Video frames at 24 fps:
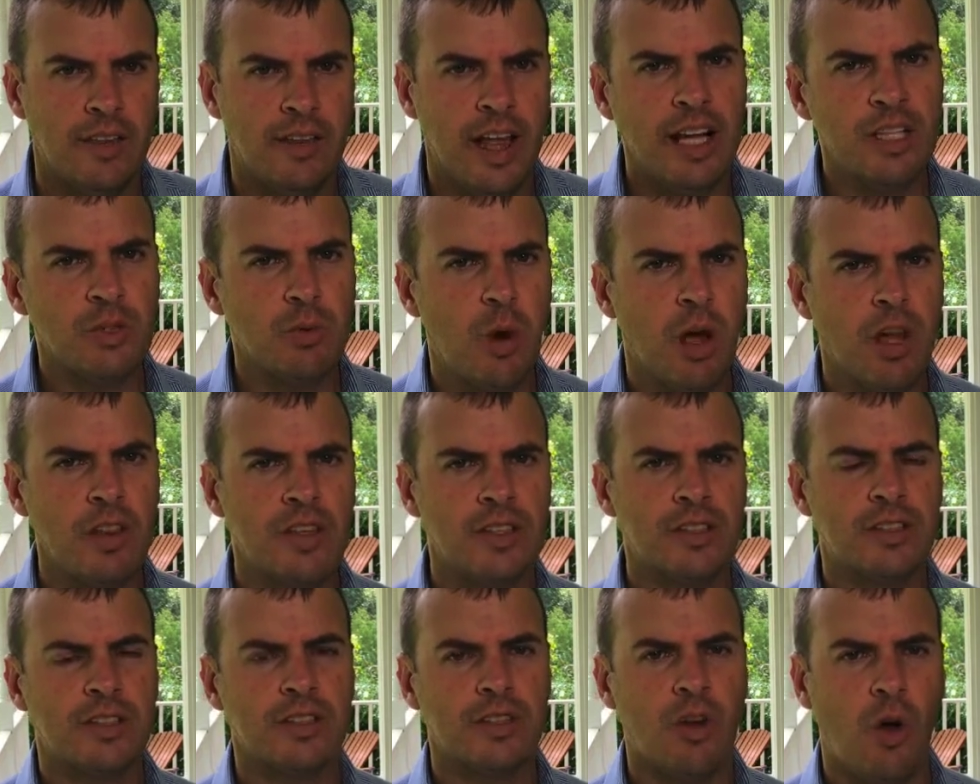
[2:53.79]
That's why
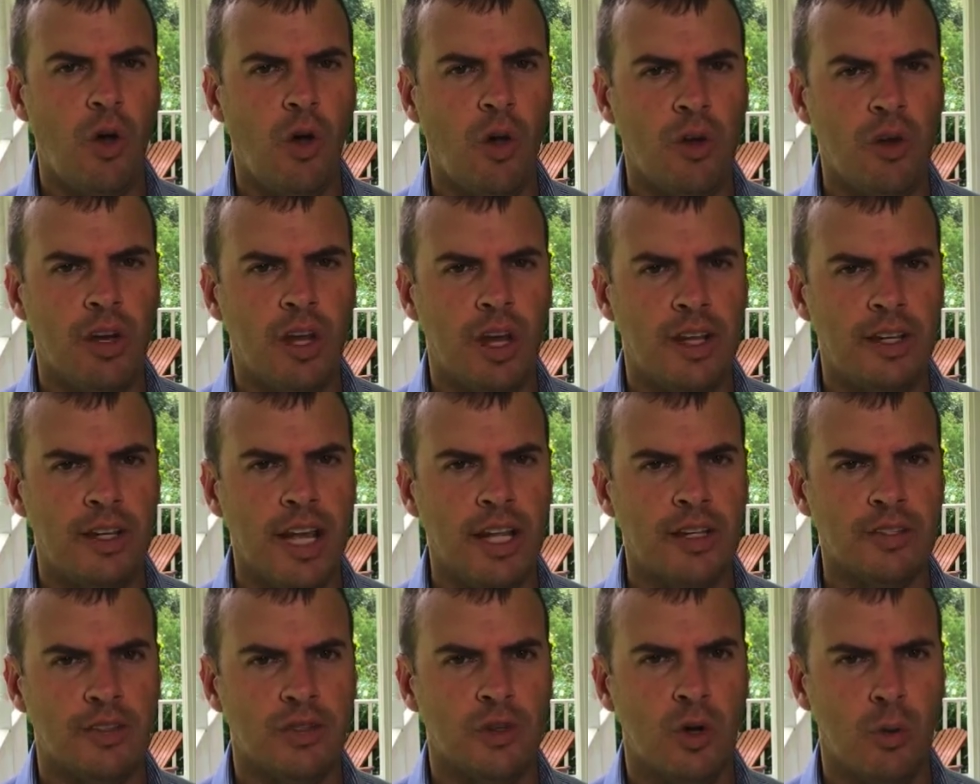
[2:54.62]
this is called a
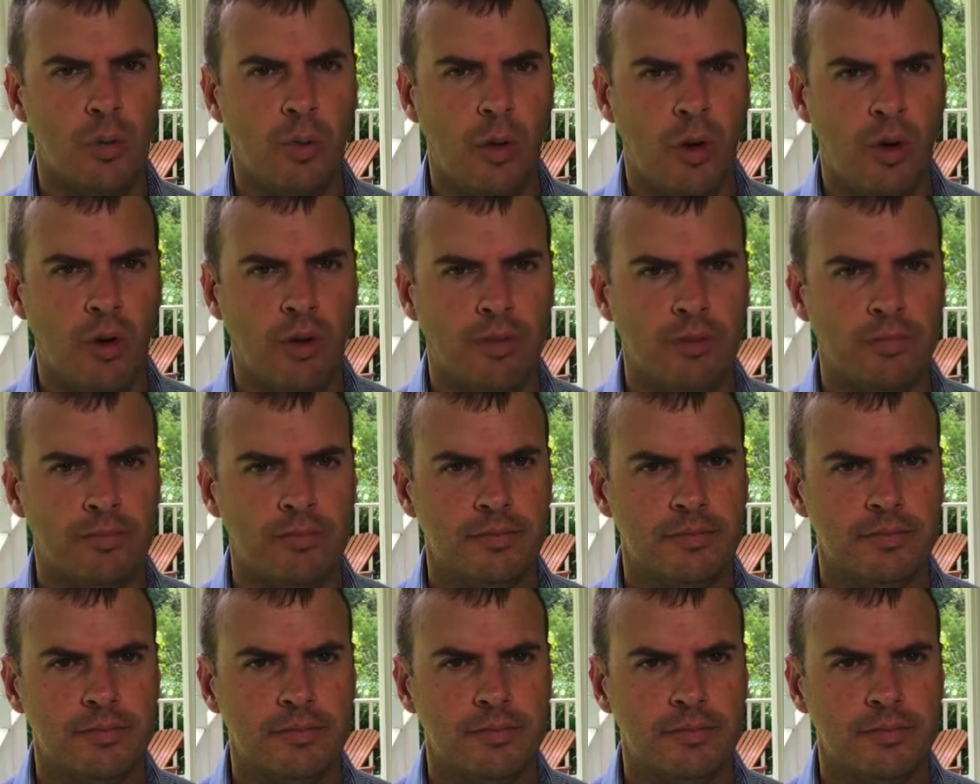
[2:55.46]
debt snowball.